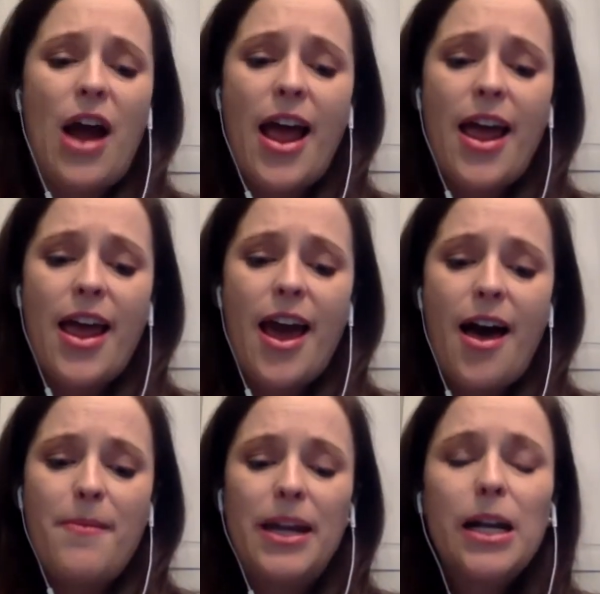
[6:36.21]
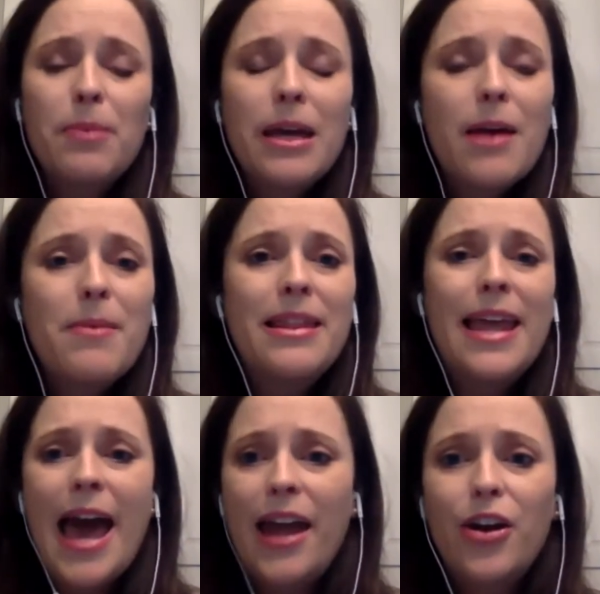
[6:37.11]
I ended up becoming the
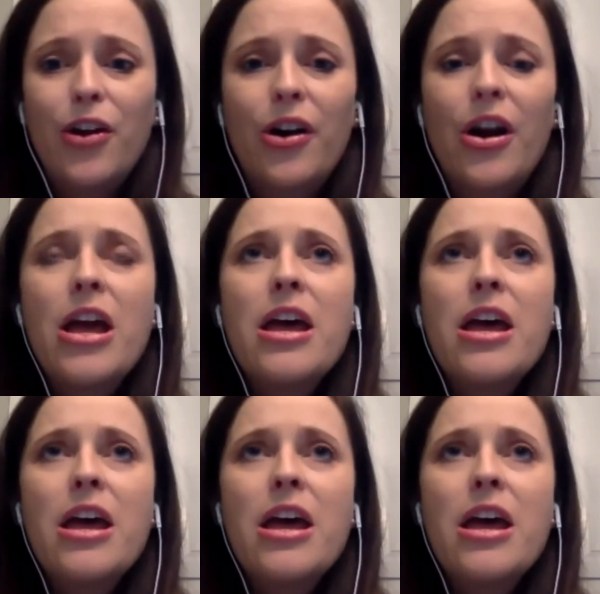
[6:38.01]
editor